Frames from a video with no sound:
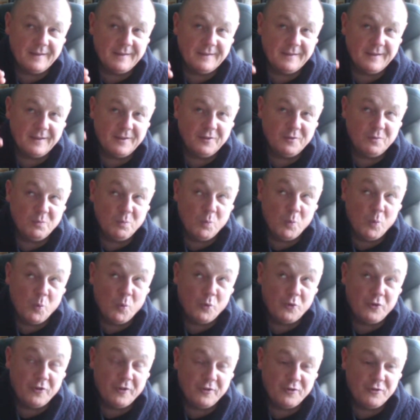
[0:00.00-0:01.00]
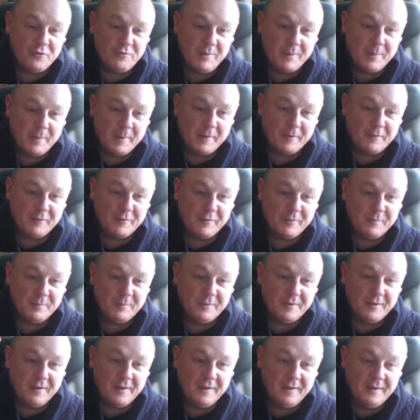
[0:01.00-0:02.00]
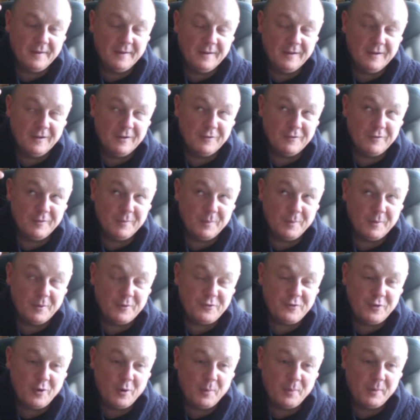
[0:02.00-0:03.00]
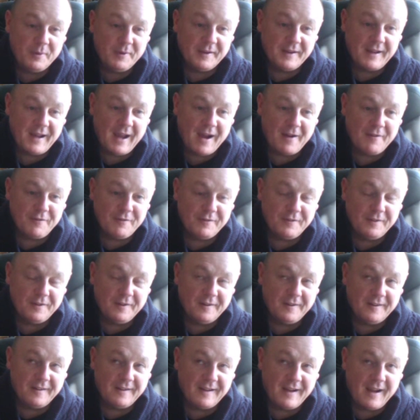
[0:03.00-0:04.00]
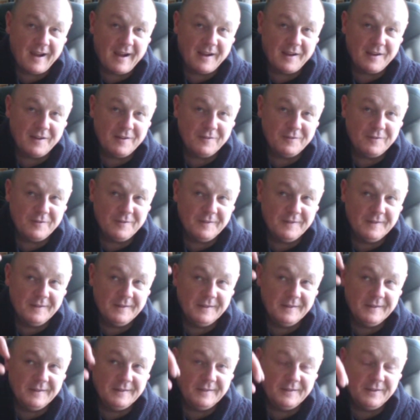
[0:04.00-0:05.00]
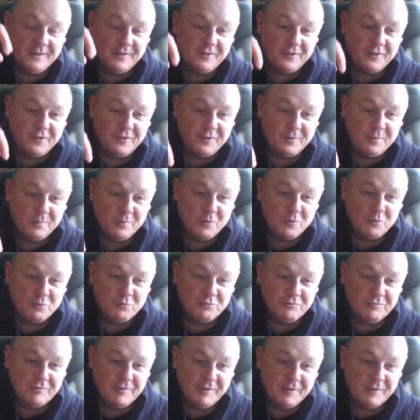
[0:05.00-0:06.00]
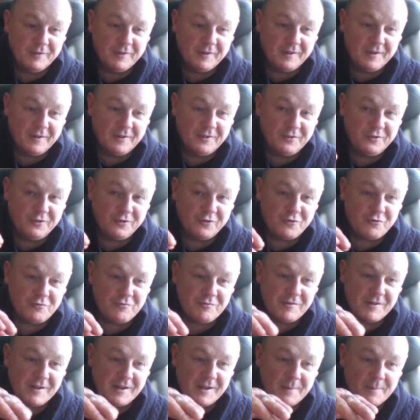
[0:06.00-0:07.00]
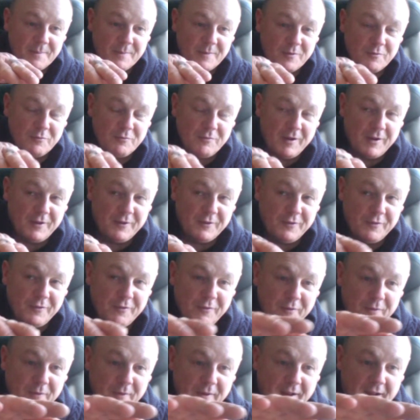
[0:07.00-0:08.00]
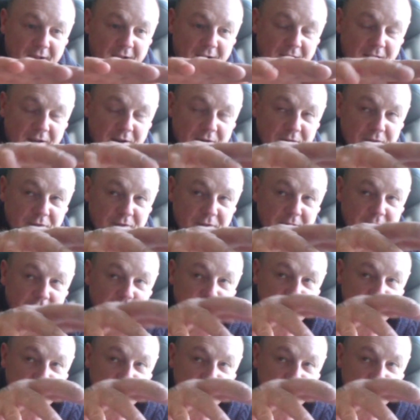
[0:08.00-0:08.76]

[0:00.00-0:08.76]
there's water dripping from the top of the cavern and the cave. There's a small river stream that runs through the cave.